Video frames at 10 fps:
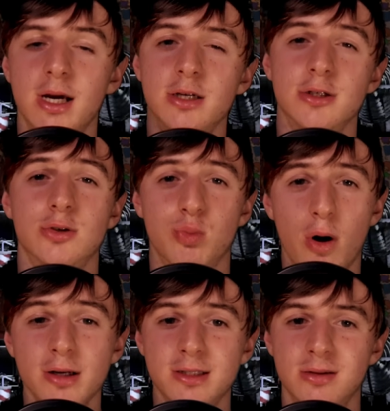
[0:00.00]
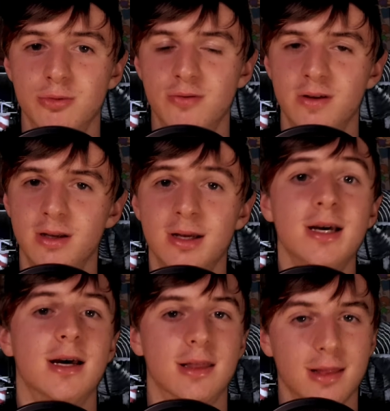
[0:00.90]
Just watch the movie
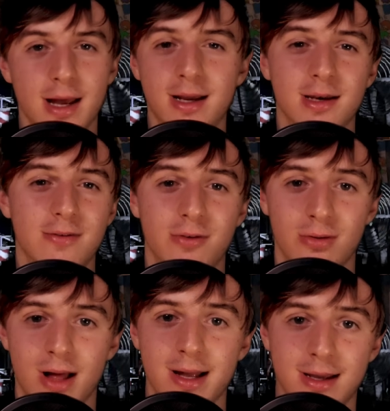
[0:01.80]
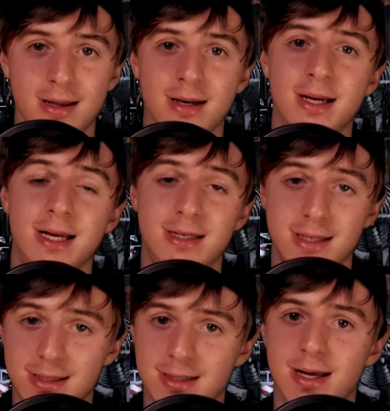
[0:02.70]
and like it if you like it, and
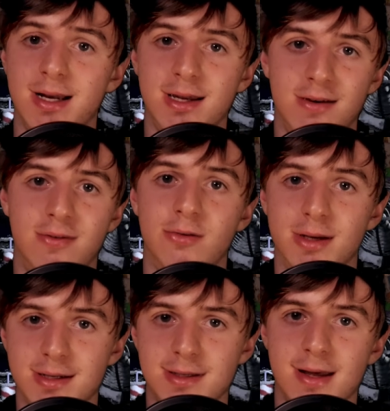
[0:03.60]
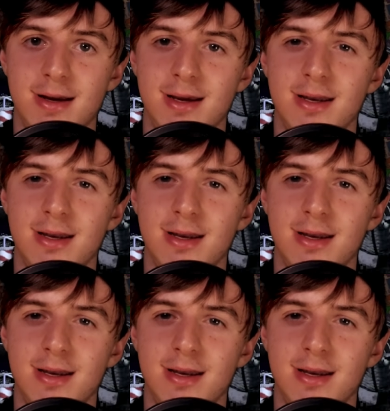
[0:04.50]
dislike it if you dislike